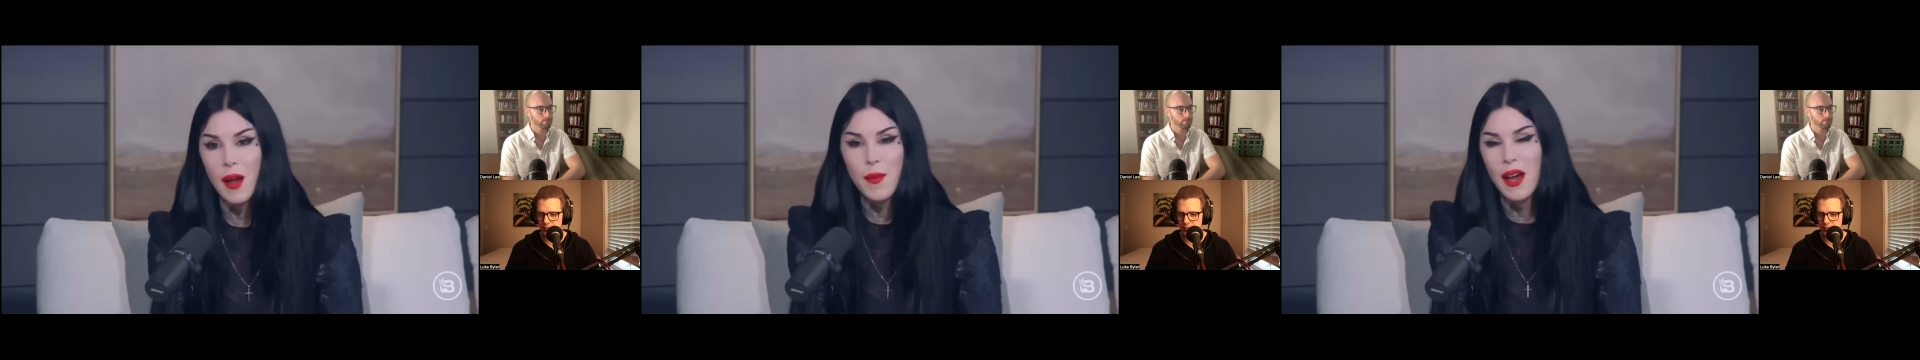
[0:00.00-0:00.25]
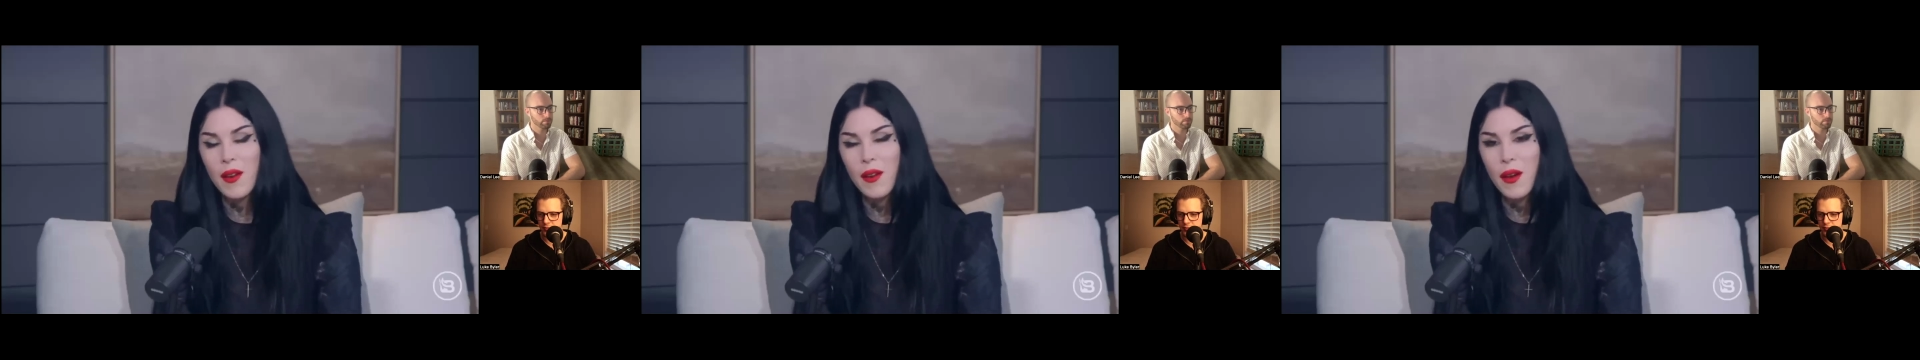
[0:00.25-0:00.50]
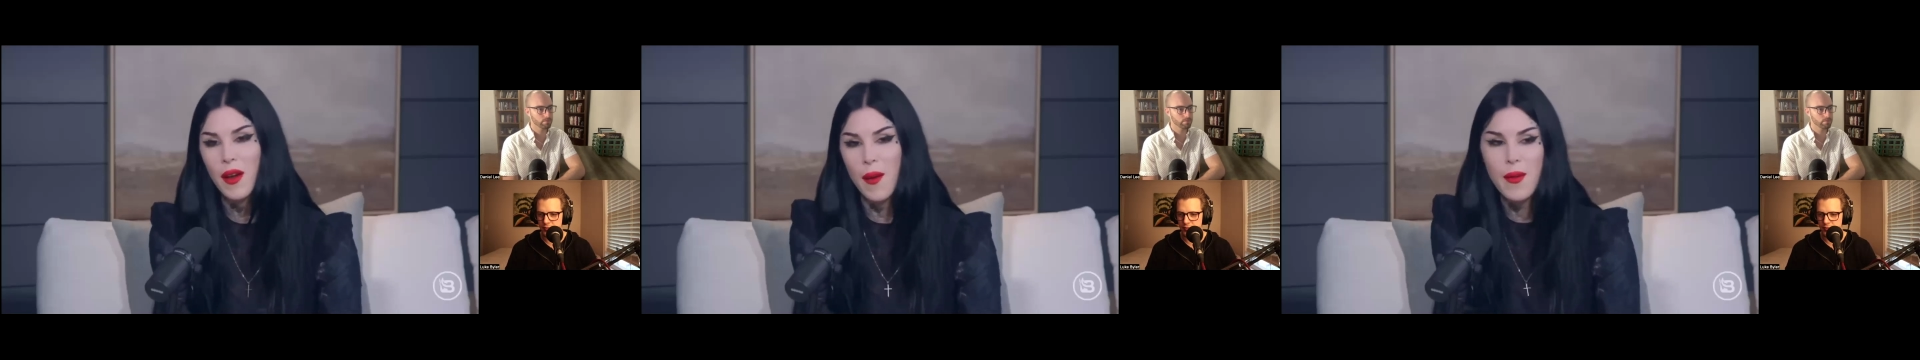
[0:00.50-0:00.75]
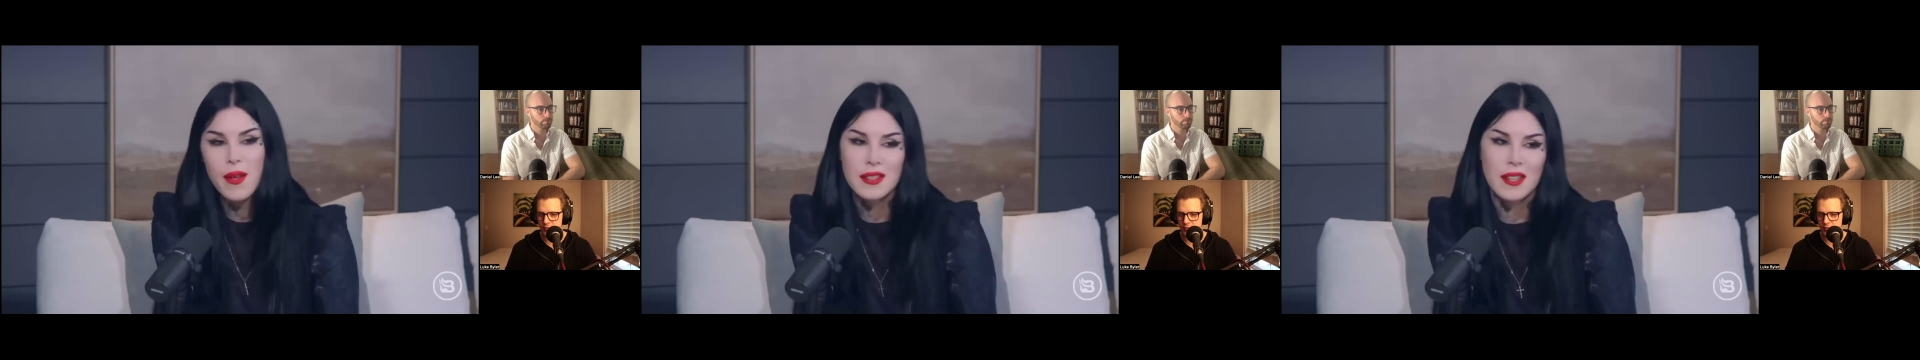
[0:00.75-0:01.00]
I'm not, I don't,
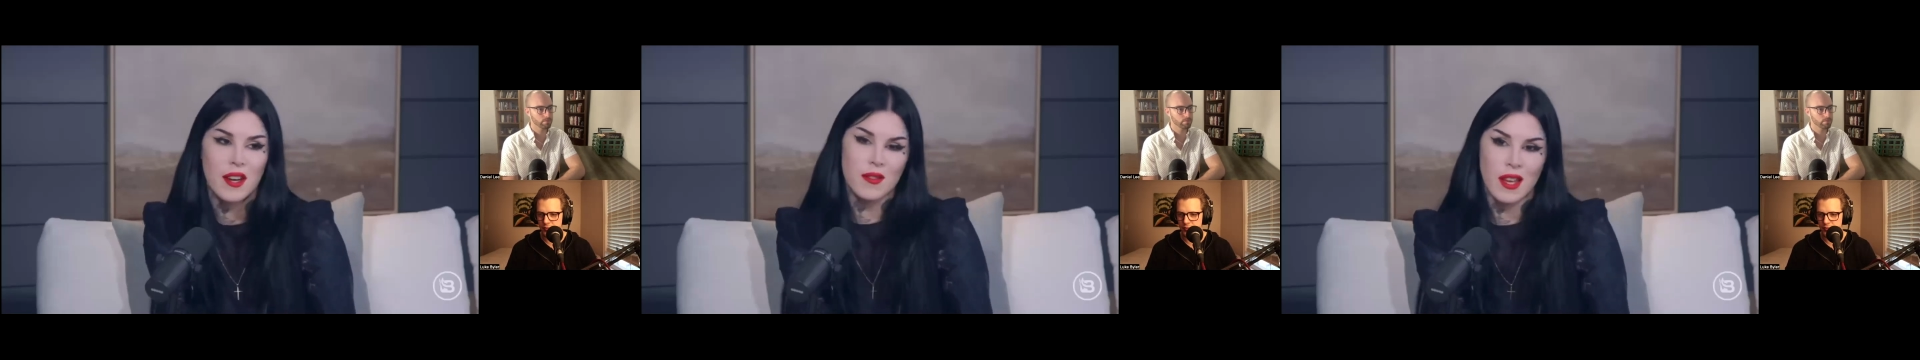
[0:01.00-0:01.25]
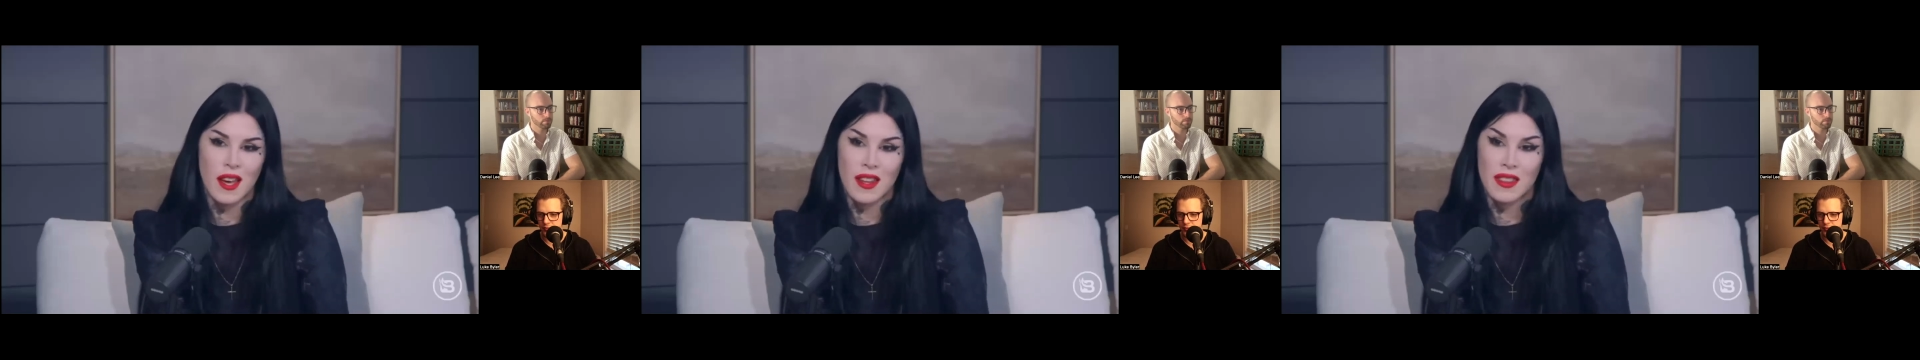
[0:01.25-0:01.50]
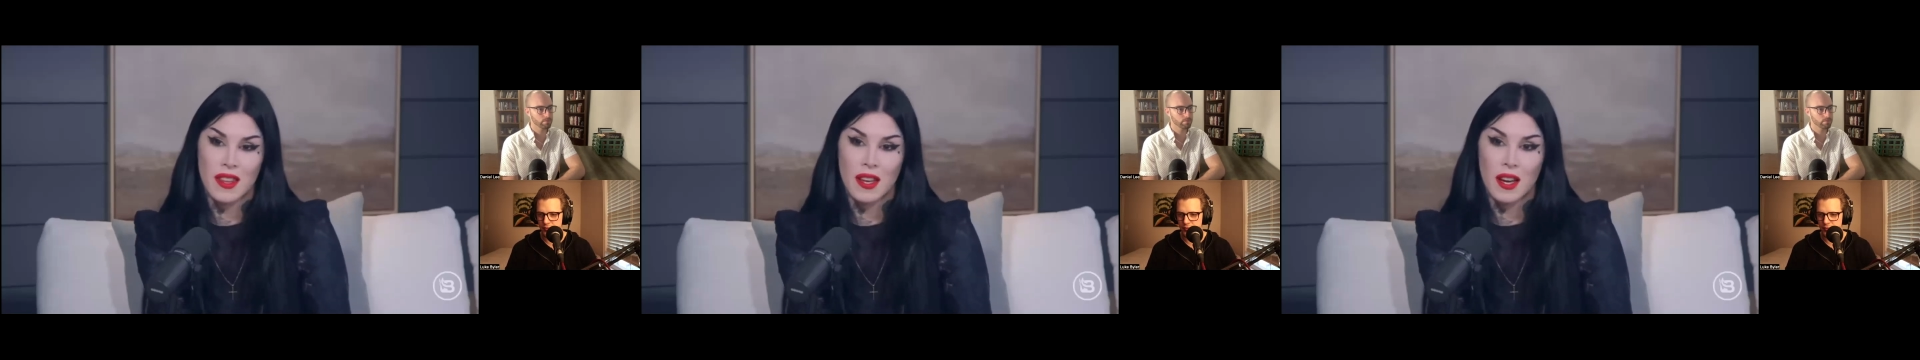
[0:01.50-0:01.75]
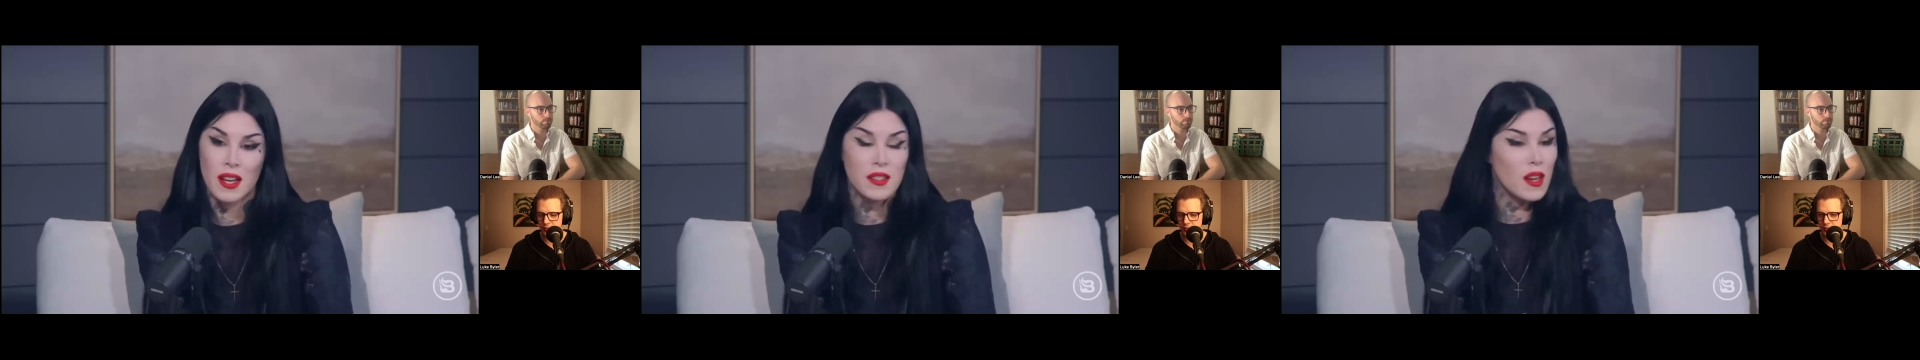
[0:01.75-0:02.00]
I'm not scared of death.
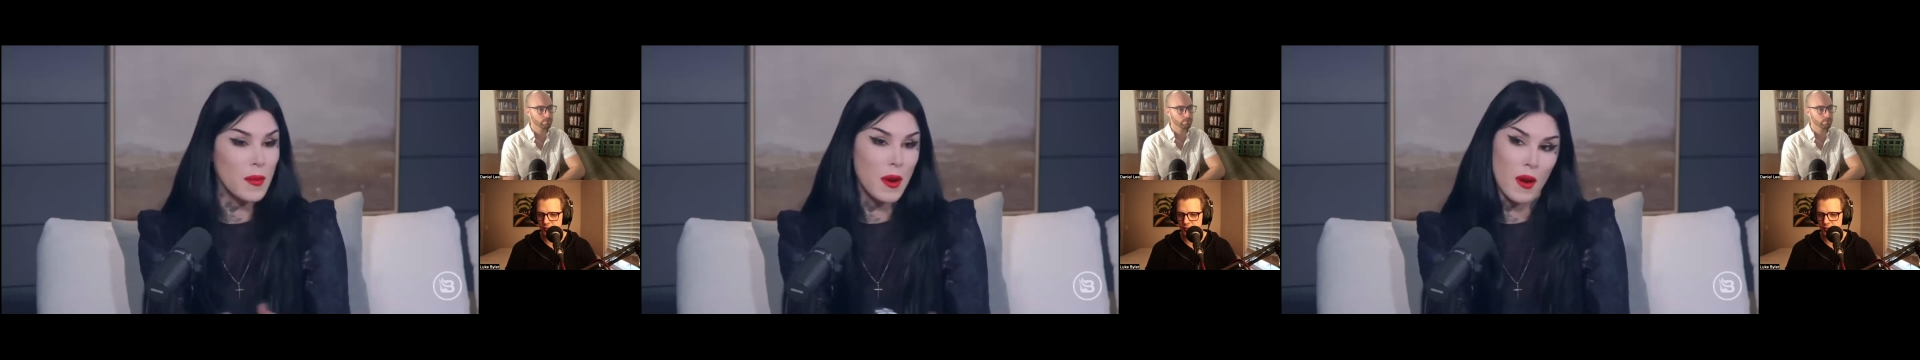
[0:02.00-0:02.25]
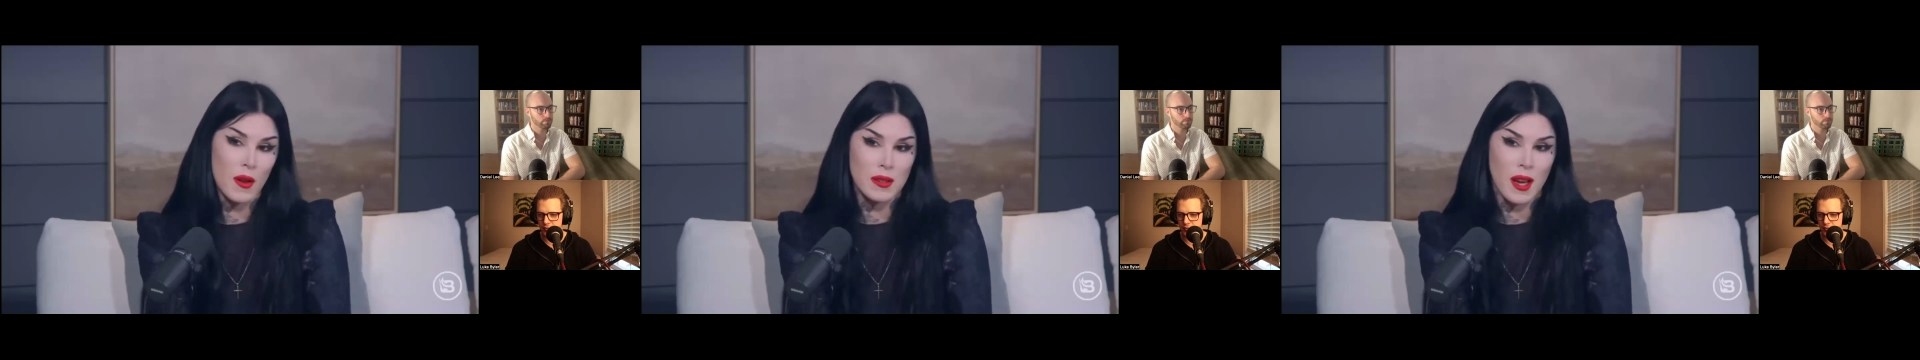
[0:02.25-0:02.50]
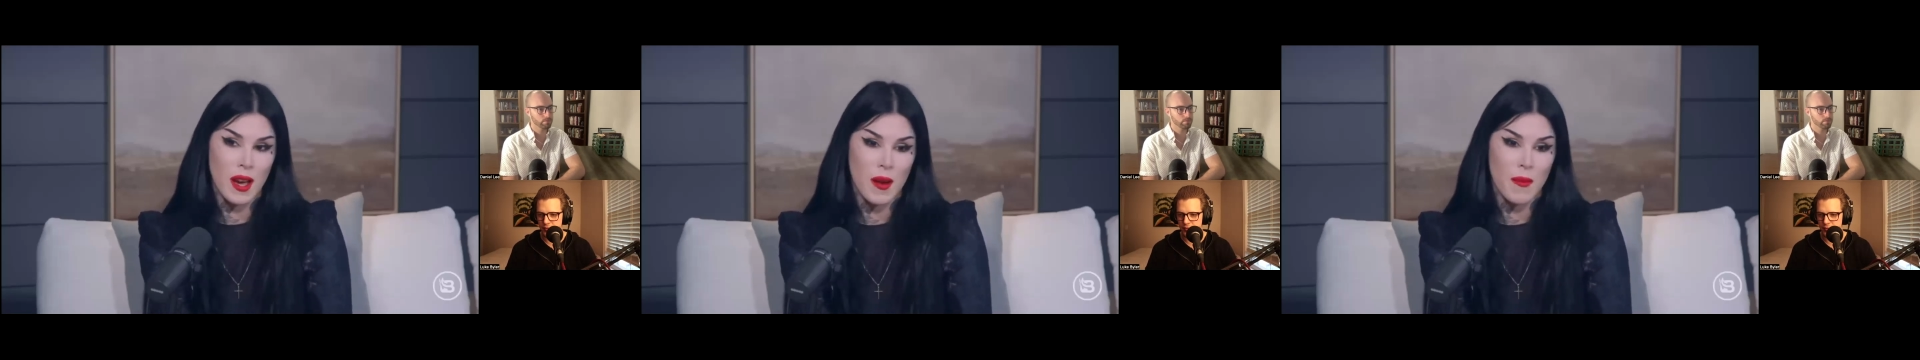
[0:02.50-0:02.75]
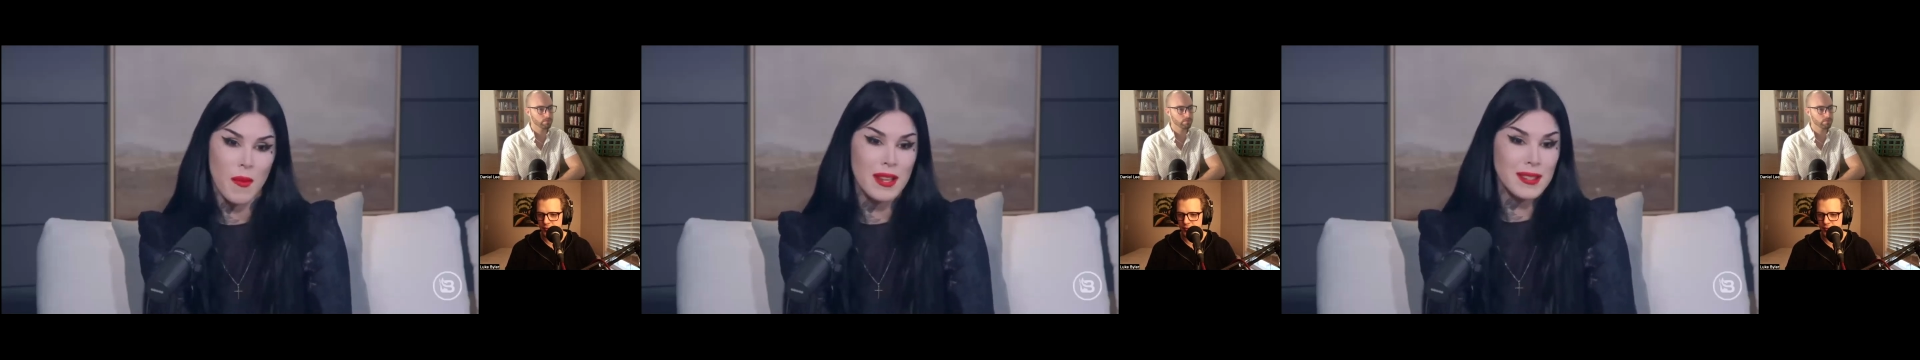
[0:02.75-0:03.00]
Like I talk about it all the
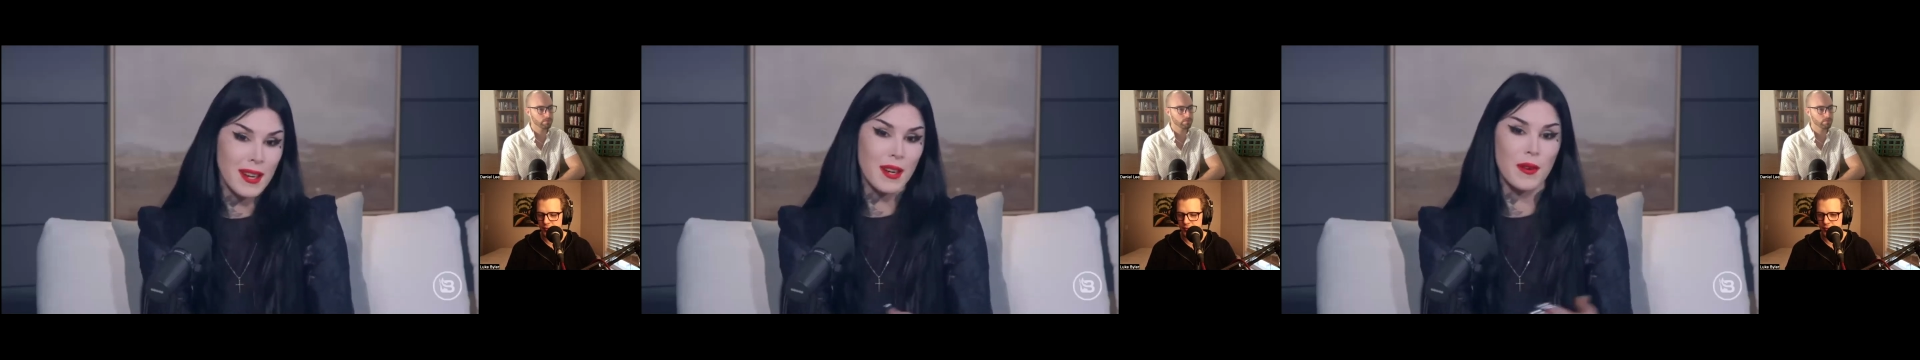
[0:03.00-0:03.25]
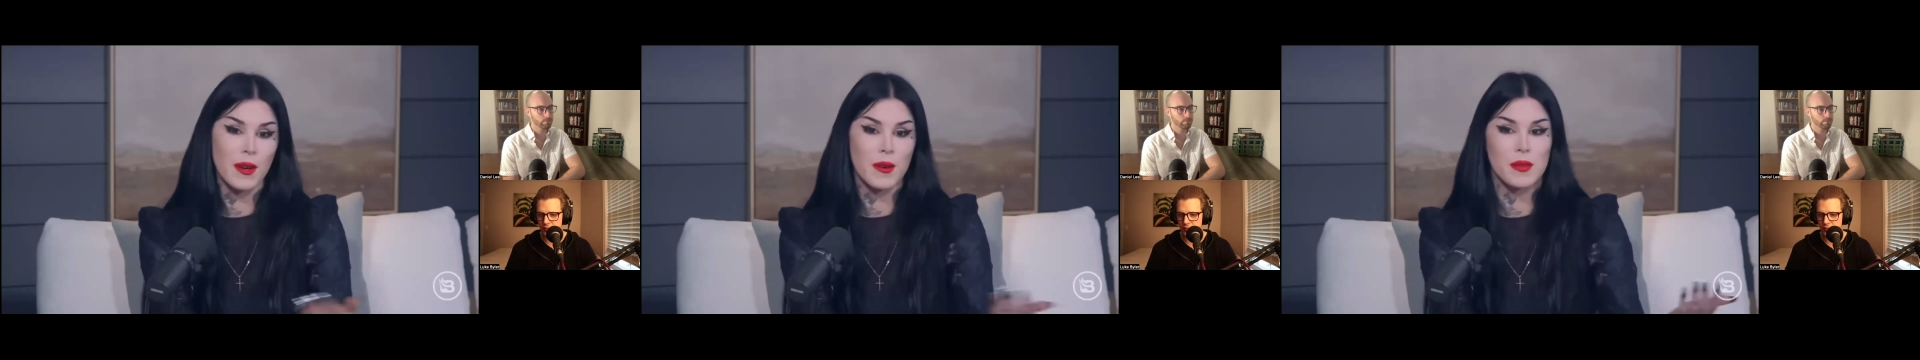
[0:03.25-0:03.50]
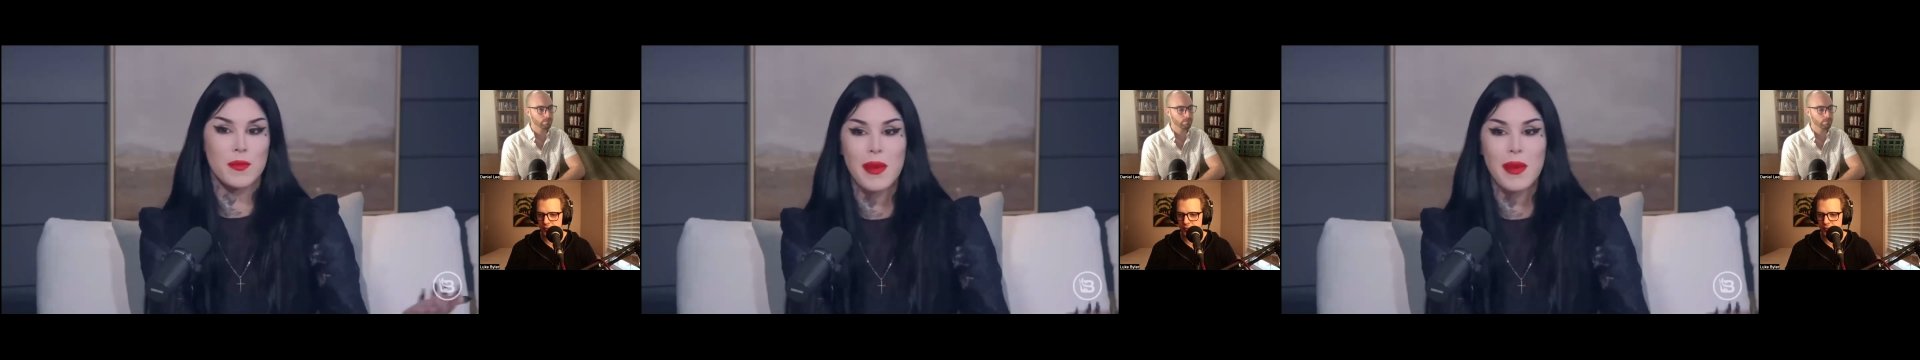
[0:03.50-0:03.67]
time. My entire career